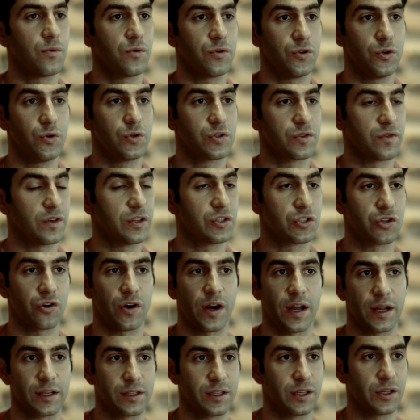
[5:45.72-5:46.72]
use of
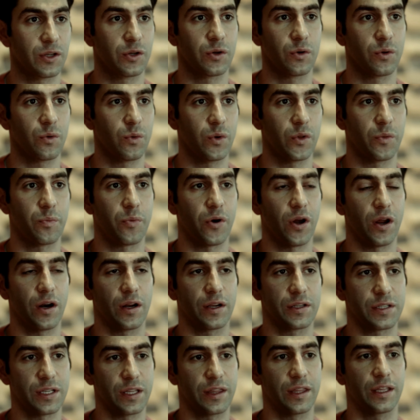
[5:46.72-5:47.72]
interacting with
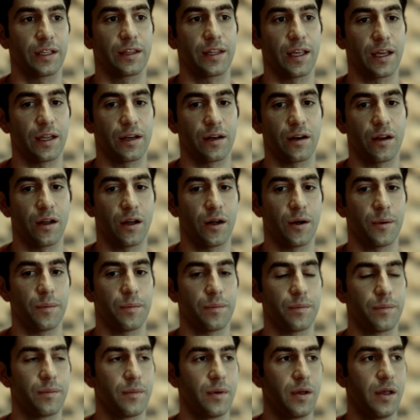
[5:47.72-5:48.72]
products. I think that
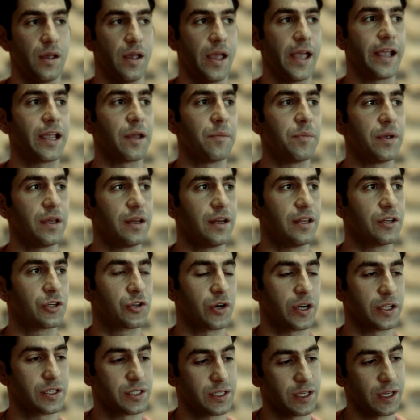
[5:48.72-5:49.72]
it can be an
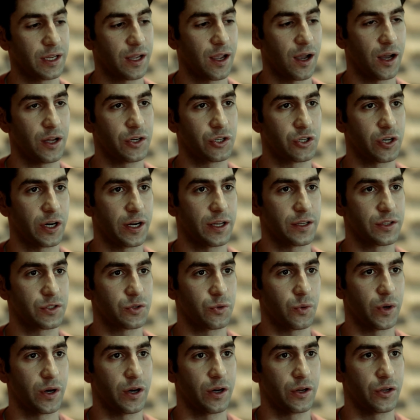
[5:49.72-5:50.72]
interesting contrast
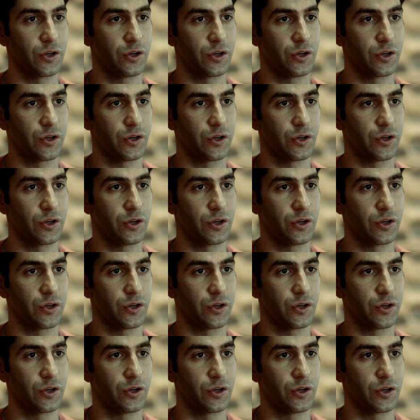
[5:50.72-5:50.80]
where, you